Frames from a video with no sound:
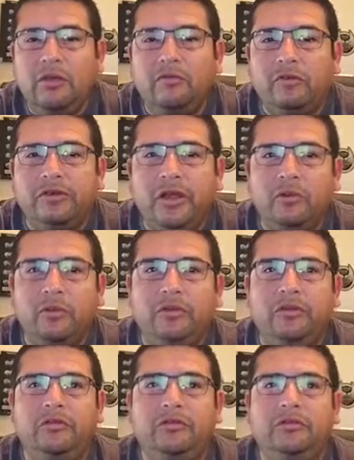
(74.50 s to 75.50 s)
For
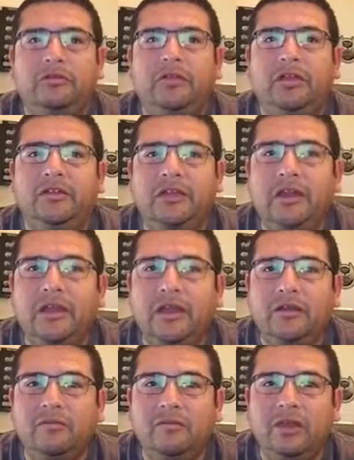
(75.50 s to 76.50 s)
telework users, a
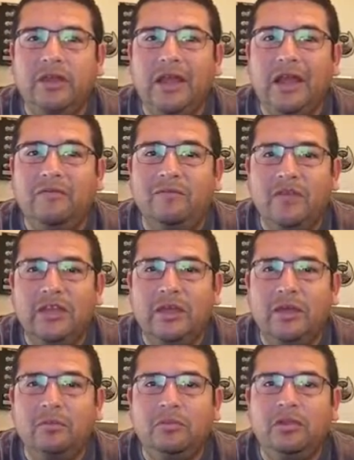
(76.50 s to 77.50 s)
dedicated VDI
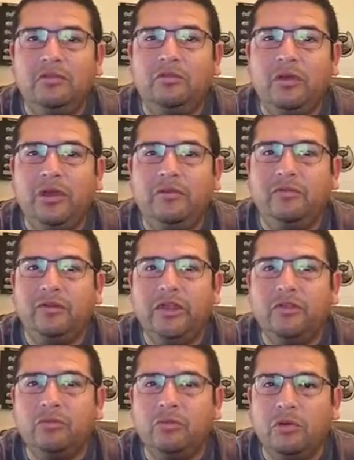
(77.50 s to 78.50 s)
VM is created for
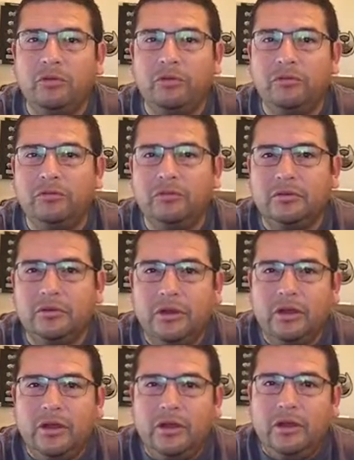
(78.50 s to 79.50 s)
each remote user.
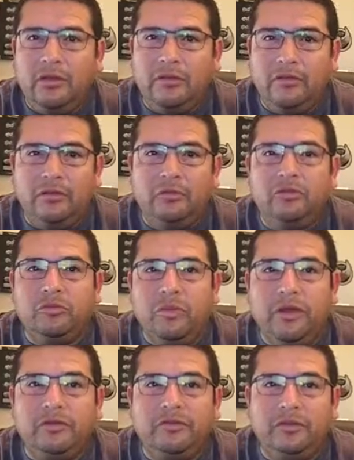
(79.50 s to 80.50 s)
This helps
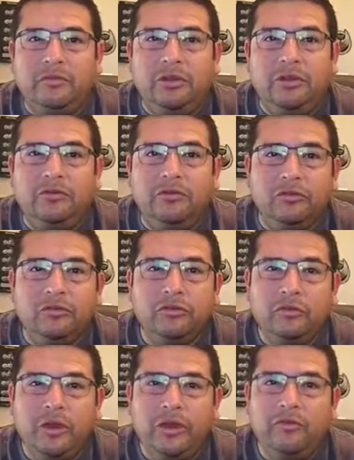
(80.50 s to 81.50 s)
tremendously because users are
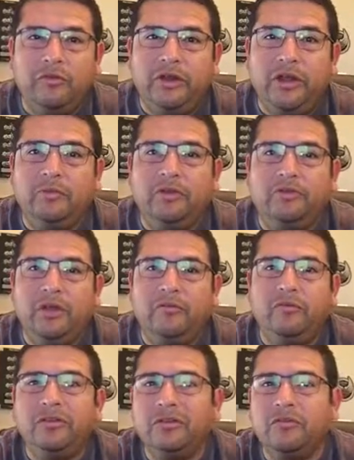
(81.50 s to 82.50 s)
waiting for network
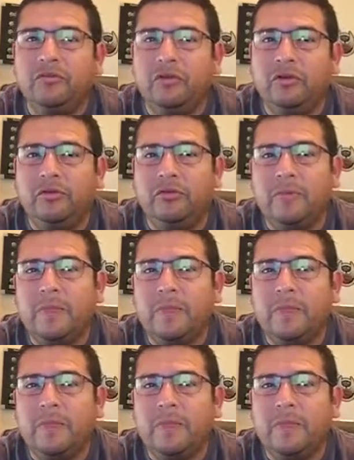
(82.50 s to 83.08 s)
traffic to traverse